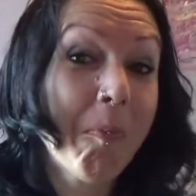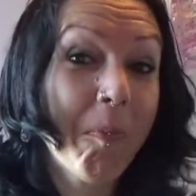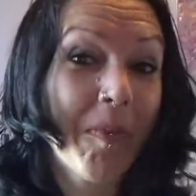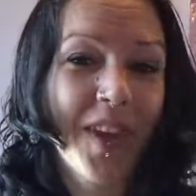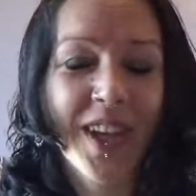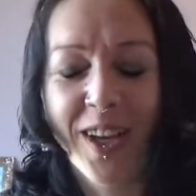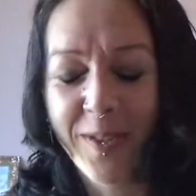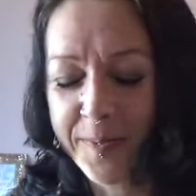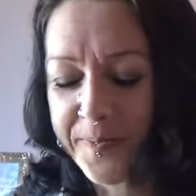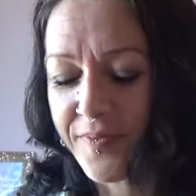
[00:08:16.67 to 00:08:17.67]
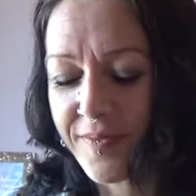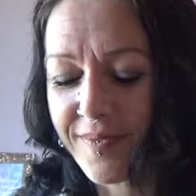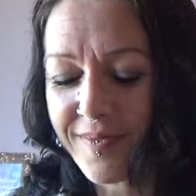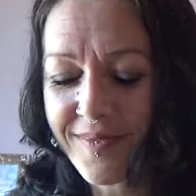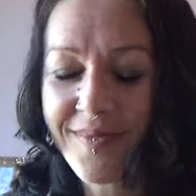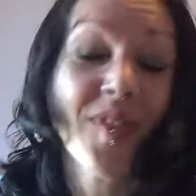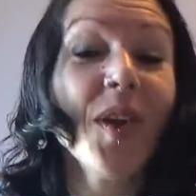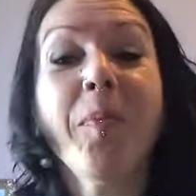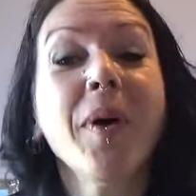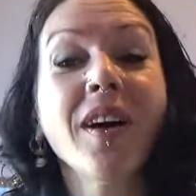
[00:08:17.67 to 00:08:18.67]
You know.
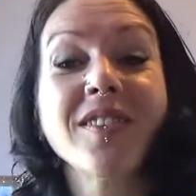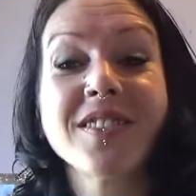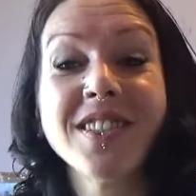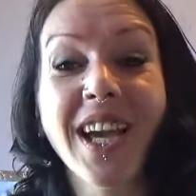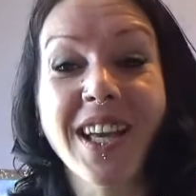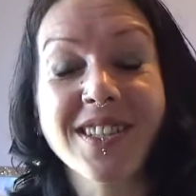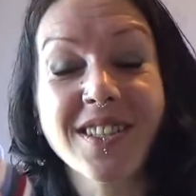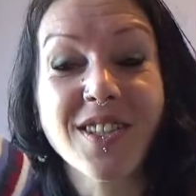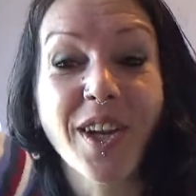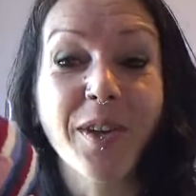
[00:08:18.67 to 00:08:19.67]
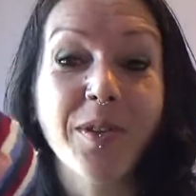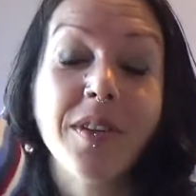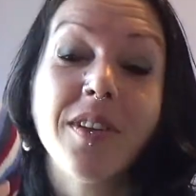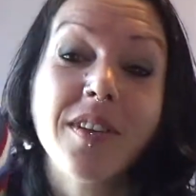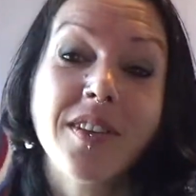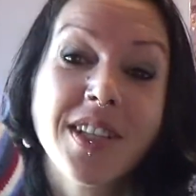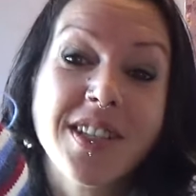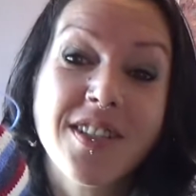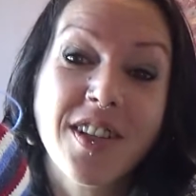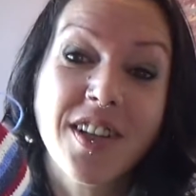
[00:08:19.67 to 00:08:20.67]
But, yes, so this is
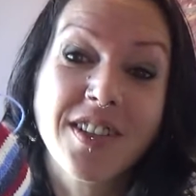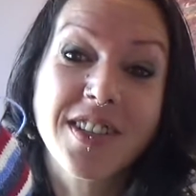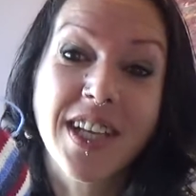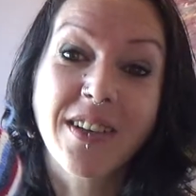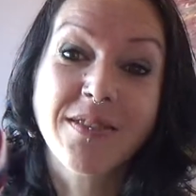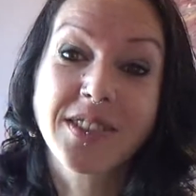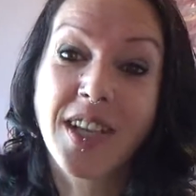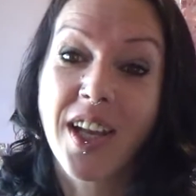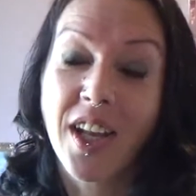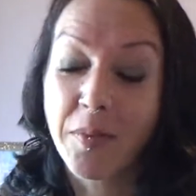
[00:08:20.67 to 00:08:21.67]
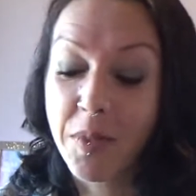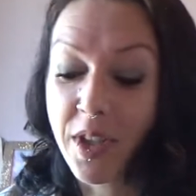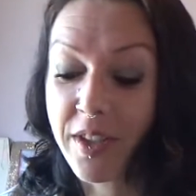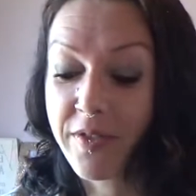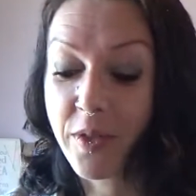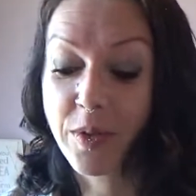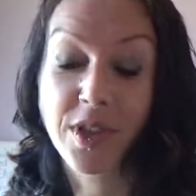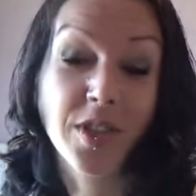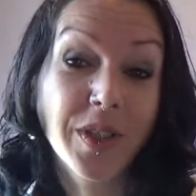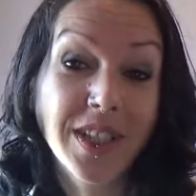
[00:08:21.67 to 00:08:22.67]
Nonatus House, and I'm looking forward to
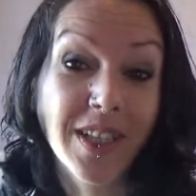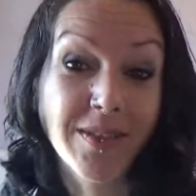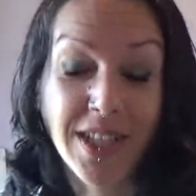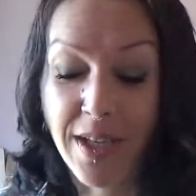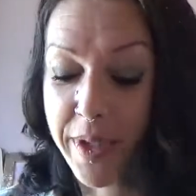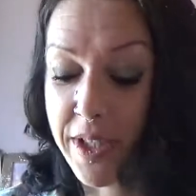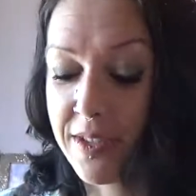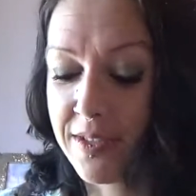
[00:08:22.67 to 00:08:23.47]
doing Downton Abbey.